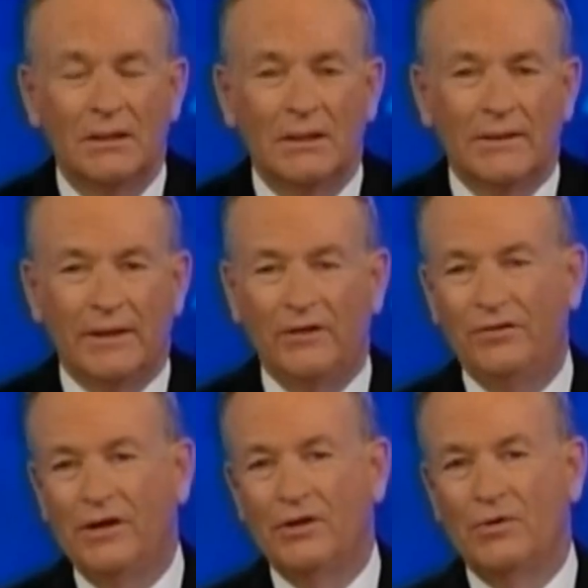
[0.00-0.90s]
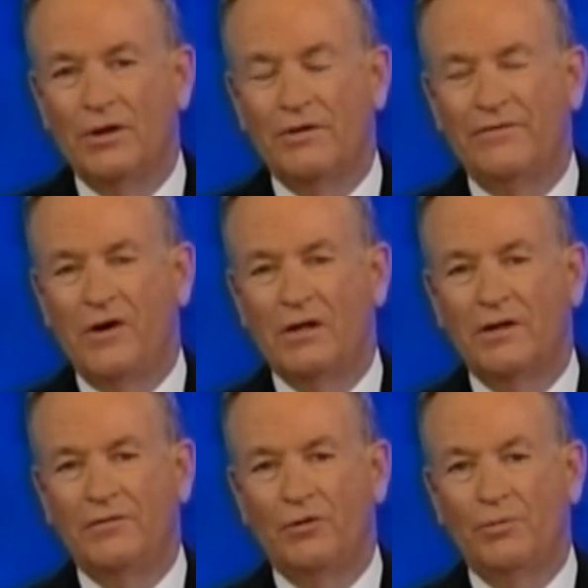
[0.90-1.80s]
The ACLU and other
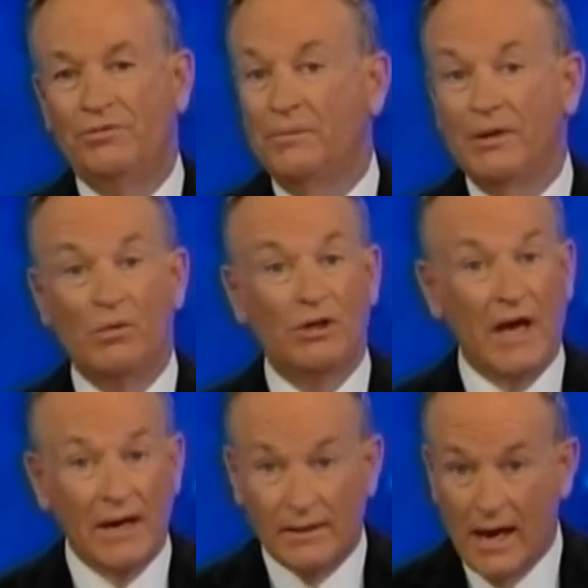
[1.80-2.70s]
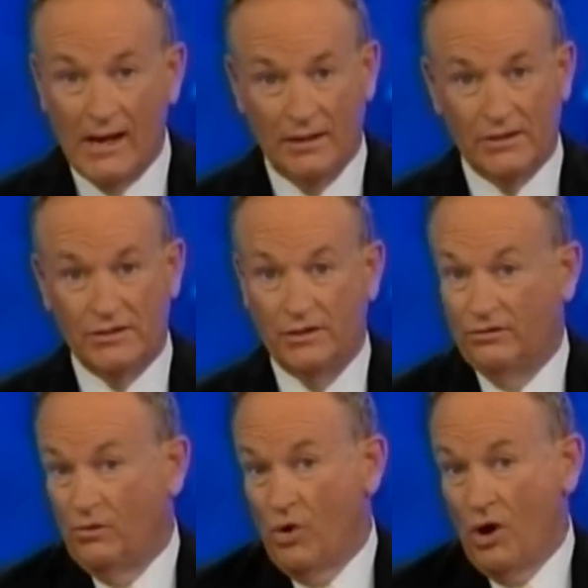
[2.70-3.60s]
far-left groups simply will not acknowledge
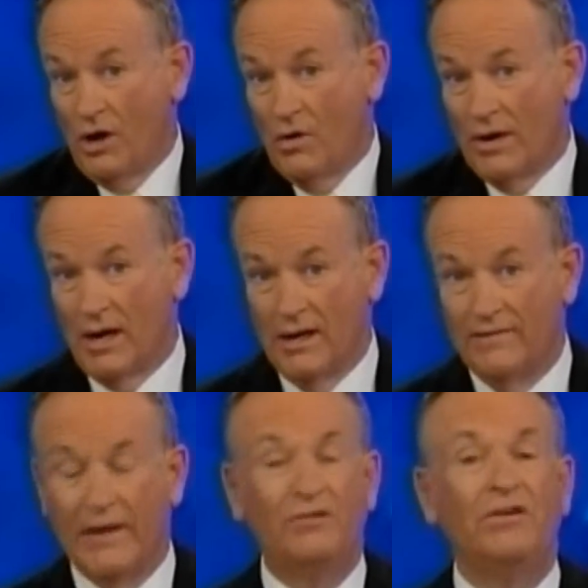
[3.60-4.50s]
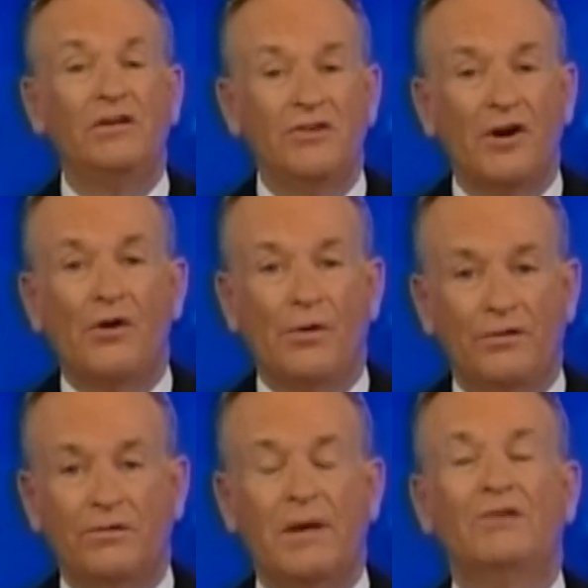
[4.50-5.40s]
there's a war going on. They see
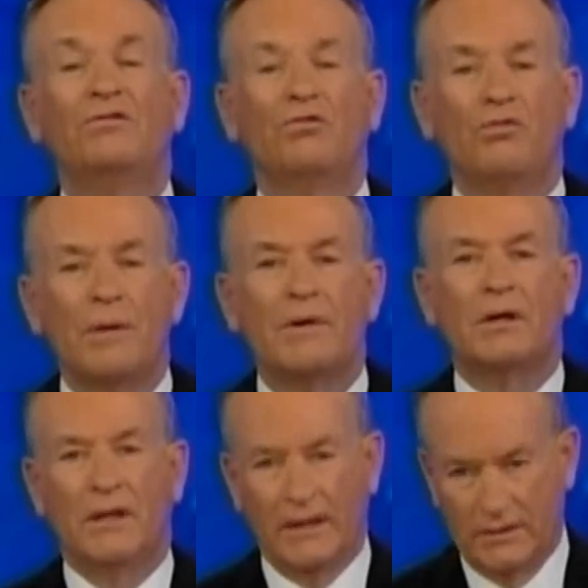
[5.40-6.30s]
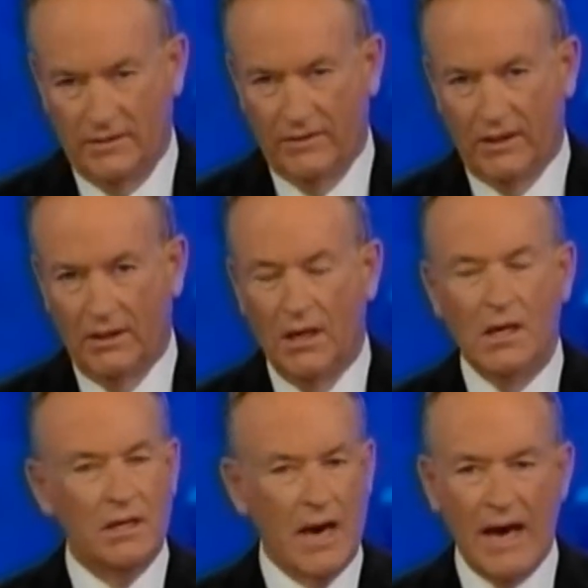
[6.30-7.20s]
terrorism as criminal activity,
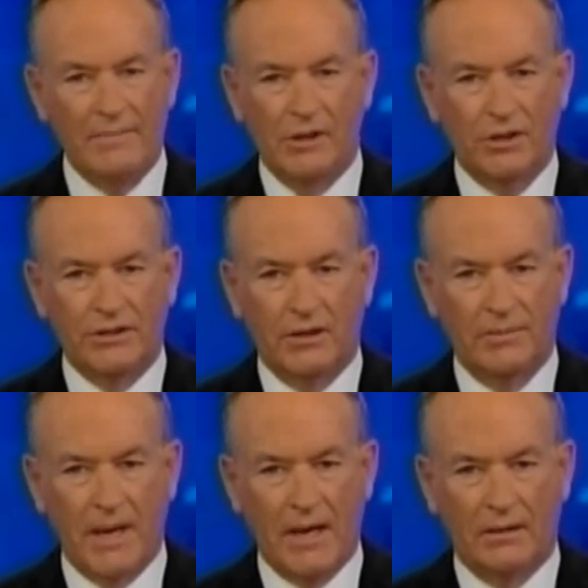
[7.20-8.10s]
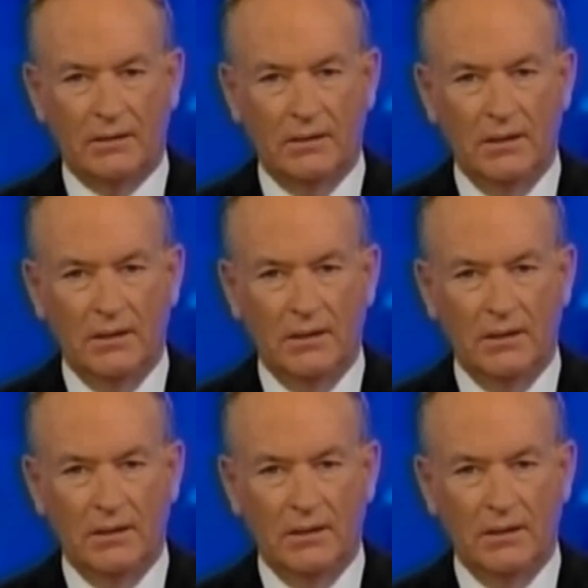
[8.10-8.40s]
not a military battle.